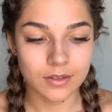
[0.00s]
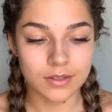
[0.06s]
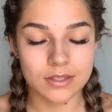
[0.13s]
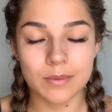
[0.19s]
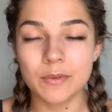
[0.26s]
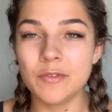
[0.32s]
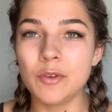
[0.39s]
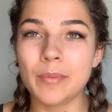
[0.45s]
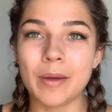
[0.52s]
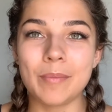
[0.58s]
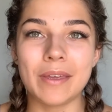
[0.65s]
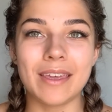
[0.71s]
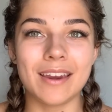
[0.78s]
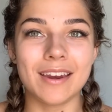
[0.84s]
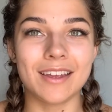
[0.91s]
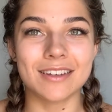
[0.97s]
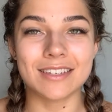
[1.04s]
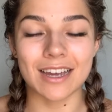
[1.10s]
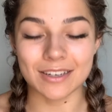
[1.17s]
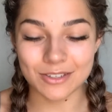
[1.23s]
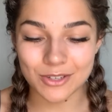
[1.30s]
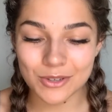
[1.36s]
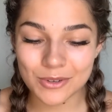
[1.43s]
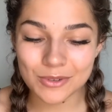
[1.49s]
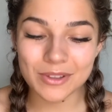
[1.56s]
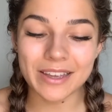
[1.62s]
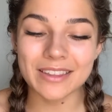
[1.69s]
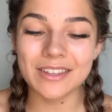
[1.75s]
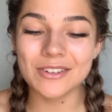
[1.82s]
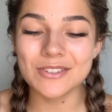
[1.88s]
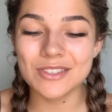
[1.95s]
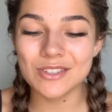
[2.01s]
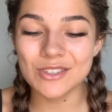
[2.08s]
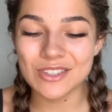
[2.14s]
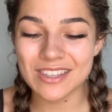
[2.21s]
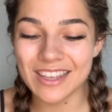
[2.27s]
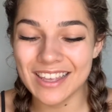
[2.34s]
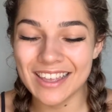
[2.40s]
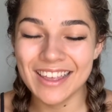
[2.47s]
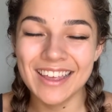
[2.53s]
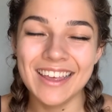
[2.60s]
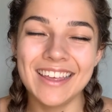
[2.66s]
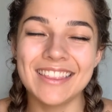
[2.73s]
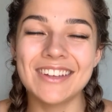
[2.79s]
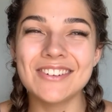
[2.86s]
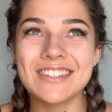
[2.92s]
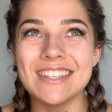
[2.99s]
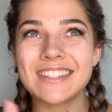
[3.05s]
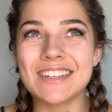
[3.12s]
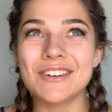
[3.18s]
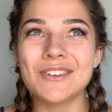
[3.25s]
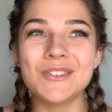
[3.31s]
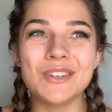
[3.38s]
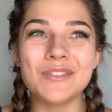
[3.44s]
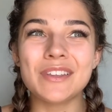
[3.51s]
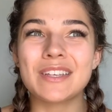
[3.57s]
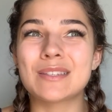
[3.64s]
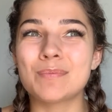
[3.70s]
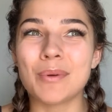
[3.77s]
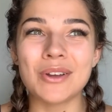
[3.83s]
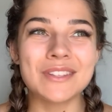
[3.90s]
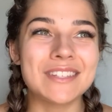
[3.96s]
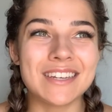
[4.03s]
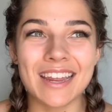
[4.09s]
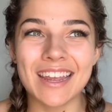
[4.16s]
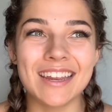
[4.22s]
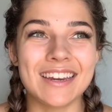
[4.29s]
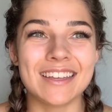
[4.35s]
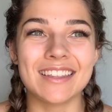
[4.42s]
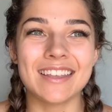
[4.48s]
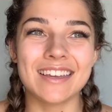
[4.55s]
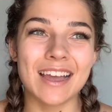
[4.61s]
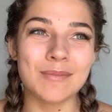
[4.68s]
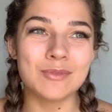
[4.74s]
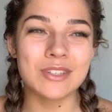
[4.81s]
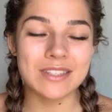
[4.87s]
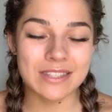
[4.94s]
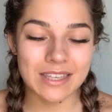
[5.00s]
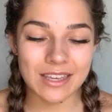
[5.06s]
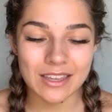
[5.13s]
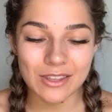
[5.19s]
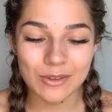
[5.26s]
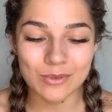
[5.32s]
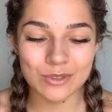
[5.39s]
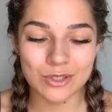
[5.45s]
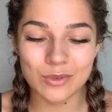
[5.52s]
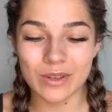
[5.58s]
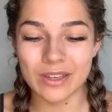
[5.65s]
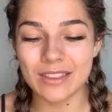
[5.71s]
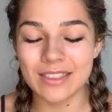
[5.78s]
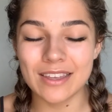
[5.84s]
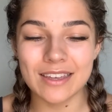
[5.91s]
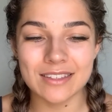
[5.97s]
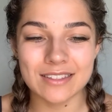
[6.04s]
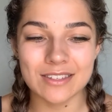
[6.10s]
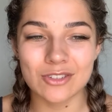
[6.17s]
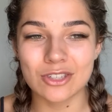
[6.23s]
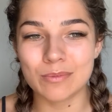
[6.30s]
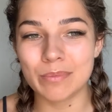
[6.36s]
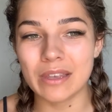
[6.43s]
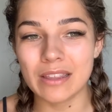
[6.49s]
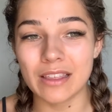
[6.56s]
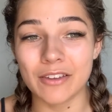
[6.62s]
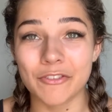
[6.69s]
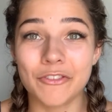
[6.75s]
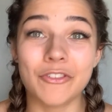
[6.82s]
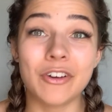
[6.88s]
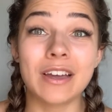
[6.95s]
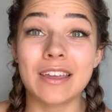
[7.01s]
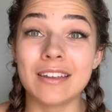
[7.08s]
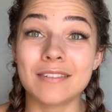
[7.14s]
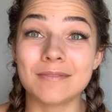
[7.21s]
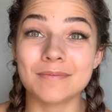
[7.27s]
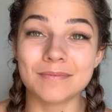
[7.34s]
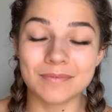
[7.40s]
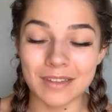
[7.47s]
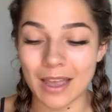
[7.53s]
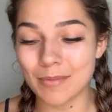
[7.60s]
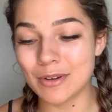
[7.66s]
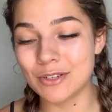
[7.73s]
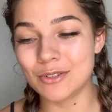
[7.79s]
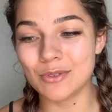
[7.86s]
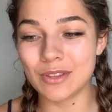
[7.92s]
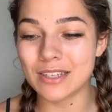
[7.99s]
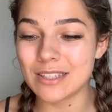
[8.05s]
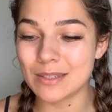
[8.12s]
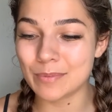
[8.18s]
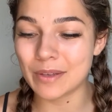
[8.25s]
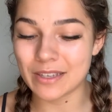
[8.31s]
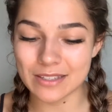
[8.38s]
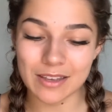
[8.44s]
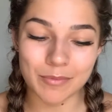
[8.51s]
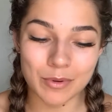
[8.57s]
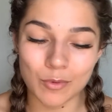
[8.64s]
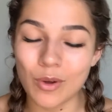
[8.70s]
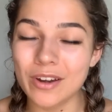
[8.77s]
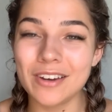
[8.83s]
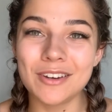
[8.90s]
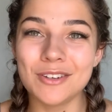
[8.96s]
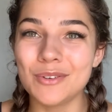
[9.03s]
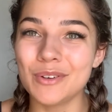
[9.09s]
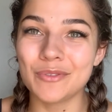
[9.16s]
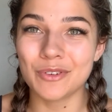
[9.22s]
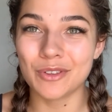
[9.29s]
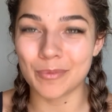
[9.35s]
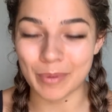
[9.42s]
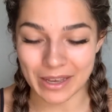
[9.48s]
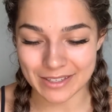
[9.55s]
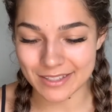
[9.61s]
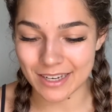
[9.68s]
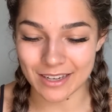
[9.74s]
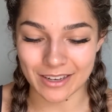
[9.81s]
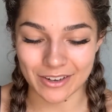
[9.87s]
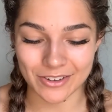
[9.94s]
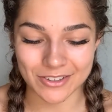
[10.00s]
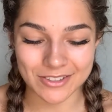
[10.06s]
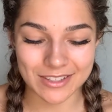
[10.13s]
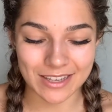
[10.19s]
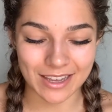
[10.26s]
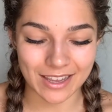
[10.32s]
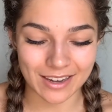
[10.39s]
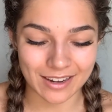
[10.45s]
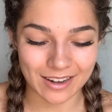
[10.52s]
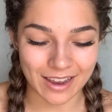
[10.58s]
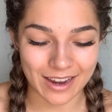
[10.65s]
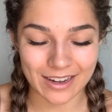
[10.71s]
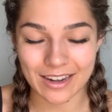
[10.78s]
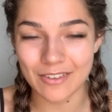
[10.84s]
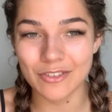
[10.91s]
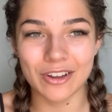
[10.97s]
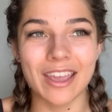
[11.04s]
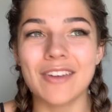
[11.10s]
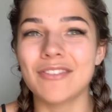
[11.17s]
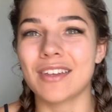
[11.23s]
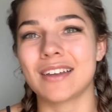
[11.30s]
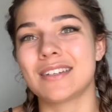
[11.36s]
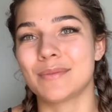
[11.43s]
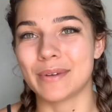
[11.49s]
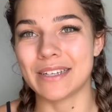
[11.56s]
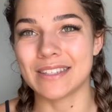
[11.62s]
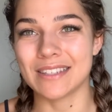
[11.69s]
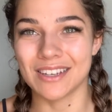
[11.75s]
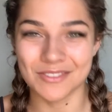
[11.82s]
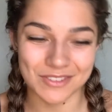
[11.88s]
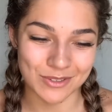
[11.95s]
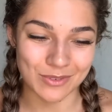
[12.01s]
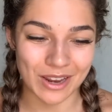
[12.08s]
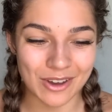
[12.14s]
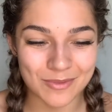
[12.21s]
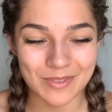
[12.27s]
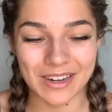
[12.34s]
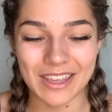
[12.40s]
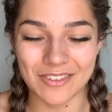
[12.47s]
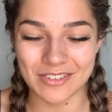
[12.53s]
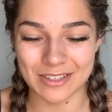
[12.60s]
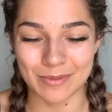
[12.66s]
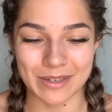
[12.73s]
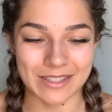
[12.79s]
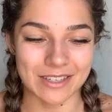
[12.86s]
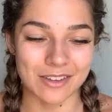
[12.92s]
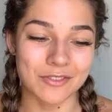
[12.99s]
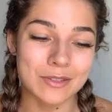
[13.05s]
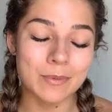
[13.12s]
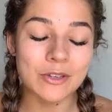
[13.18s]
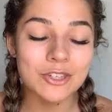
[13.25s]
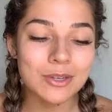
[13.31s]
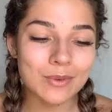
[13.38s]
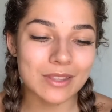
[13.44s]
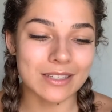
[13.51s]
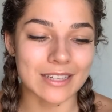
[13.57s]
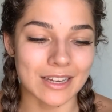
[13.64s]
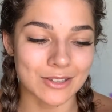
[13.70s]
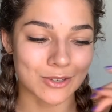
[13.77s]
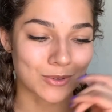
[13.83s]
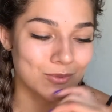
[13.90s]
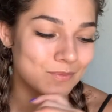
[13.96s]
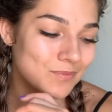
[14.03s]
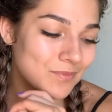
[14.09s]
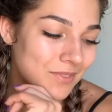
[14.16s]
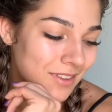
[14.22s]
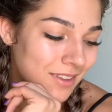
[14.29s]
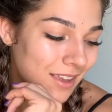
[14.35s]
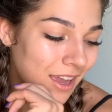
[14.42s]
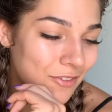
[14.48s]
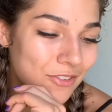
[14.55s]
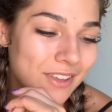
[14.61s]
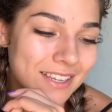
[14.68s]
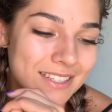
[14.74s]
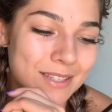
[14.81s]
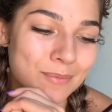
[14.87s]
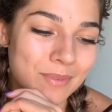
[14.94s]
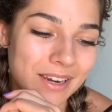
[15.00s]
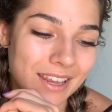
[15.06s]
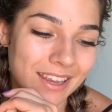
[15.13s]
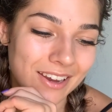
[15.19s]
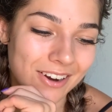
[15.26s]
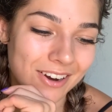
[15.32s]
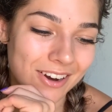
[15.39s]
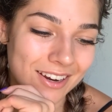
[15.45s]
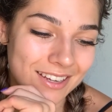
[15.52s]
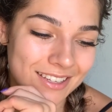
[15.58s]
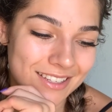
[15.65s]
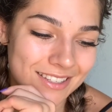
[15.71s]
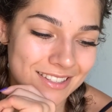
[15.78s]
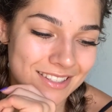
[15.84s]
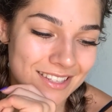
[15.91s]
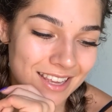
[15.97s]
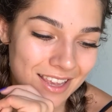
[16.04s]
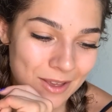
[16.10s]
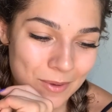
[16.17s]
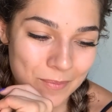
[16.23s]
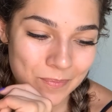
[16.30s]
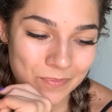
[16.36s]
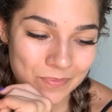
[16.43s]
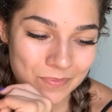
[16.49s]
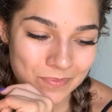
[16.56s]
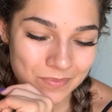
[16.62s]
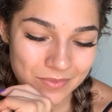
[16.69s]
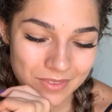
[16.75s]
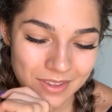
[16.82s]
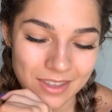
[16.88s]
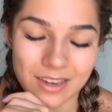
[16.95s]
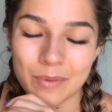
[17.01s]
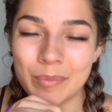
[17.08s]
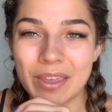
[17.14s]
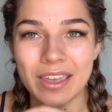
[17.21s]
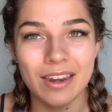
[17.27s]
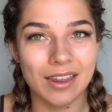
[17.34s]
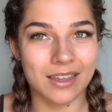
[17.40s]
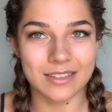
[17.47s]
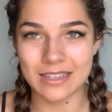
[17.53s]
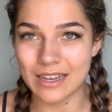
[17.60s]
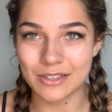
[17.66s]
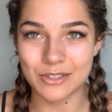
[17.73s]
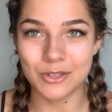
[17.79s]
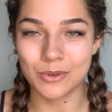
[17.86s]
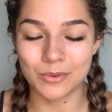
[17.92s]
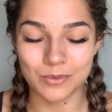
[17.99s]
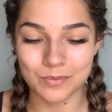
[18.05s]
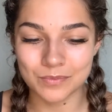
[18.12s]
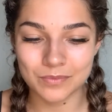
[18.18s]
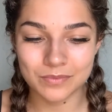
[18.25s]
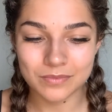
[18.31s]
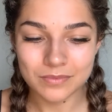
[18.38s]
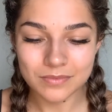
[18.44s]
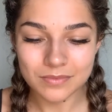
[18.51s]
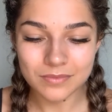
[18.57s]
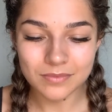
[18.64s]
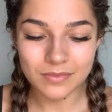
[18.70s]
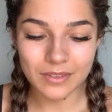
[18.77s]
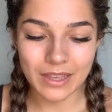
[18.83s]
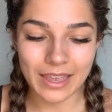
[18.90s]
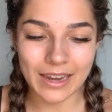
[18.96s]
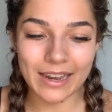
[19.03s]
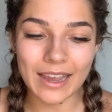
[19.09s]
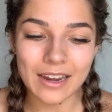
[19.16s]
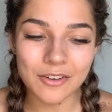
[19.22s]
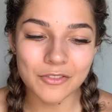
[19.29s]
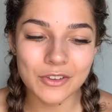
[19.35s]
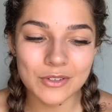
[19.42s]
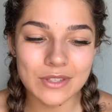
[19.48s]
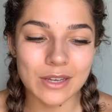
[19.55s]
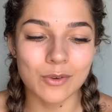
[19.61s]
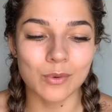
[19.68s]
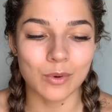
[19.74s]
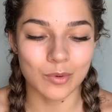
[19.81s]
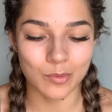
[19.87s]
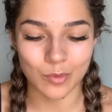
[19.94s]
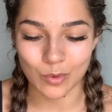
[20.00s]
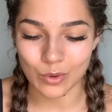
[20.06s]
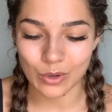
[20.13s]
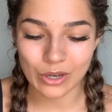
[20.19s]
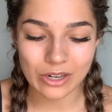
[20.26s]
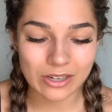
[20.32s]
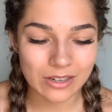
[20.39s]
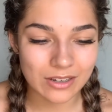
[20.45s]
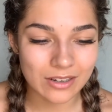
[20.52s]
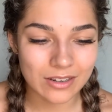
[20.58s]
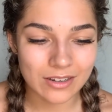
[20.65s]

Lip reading: Some of you might be getting a tattoo. Like there's this energy of like spontaneity. Like I'm just seeing you doing things and just being like, fuck it, I'm gonna do this because I've been wanting to do it for the past 10 years and I never gave that to myself. So now I'm gonna give it to myself, especially with a tattoo. I feel like somebody here is gonna be getting a tattoo and it kind of feels like a reward.